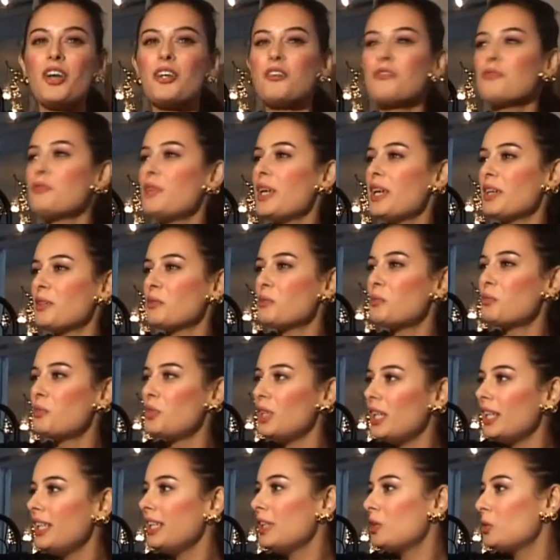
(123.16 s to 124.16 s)
lot of like
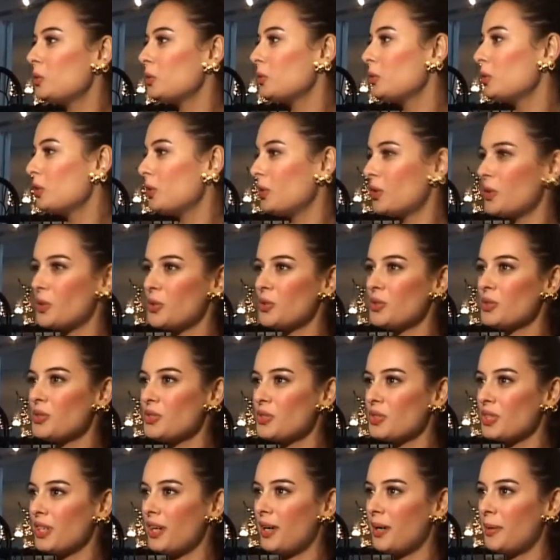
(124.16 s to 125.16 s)
really cool
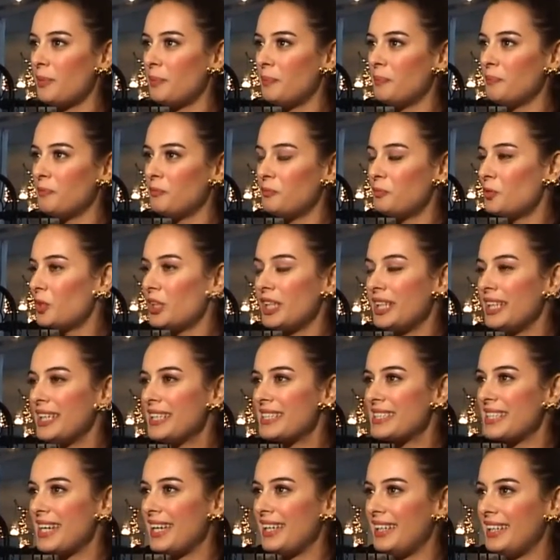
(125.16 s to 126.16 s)
clothes, um, really
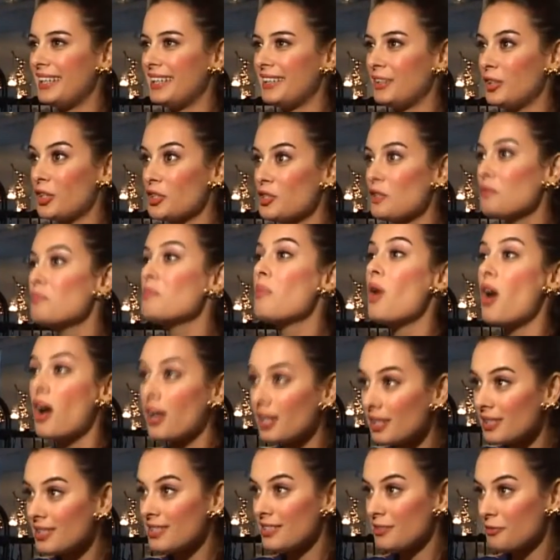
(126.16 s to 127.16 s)
exciting. Lots of
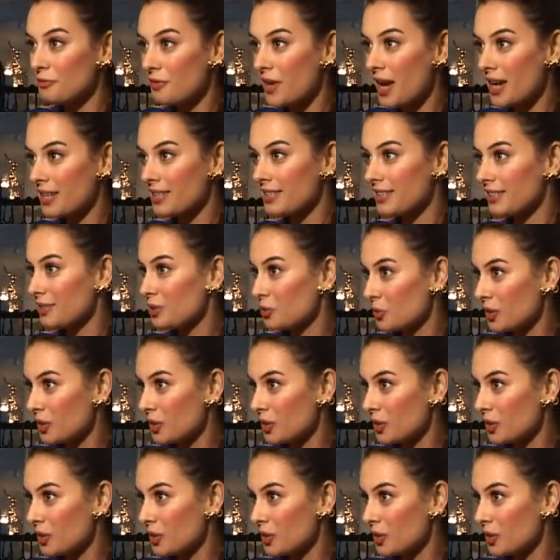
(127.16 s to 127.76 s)
models, in fact,